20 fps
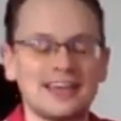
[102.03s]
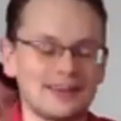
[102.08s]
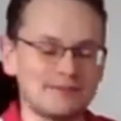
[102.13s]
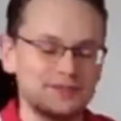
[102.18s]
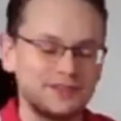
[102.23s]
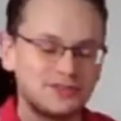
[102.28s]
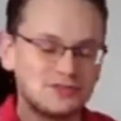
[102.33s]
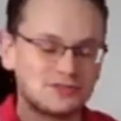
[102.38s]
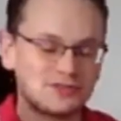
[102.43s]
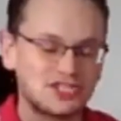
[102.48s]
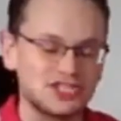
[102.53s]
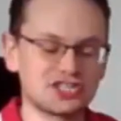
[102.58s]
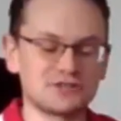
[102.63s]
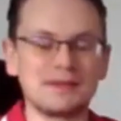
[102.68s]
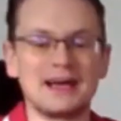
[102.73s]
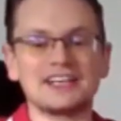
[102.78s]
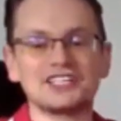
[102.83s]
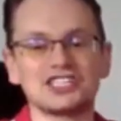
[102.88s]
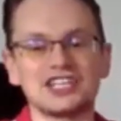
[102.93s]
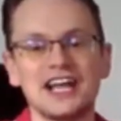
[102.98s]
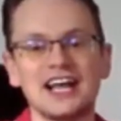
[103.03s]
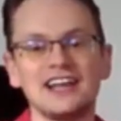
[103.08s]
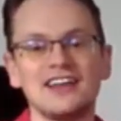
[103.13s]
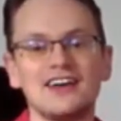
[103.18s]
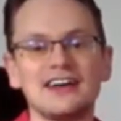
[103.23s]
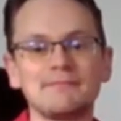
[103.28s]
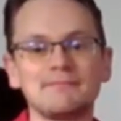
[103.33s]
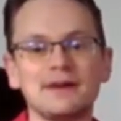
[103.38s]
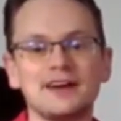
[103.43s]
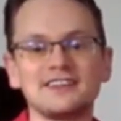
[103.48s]
be sure to smash that like
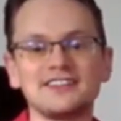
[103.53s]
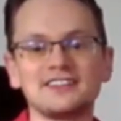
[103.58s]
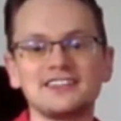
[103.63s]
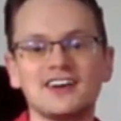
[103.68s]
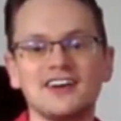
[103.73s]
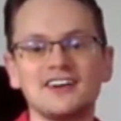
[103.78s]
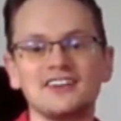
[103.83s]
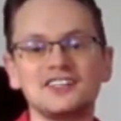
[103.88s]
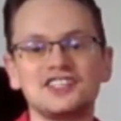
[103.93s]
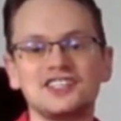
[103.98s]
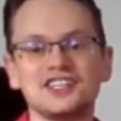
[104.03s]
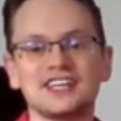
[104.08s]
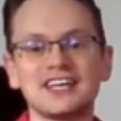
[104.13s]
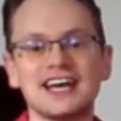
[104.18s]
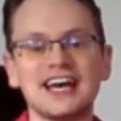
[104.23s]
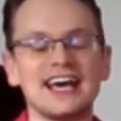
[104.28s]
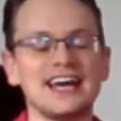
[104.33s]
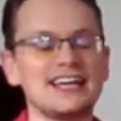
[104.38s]
button as hard as you can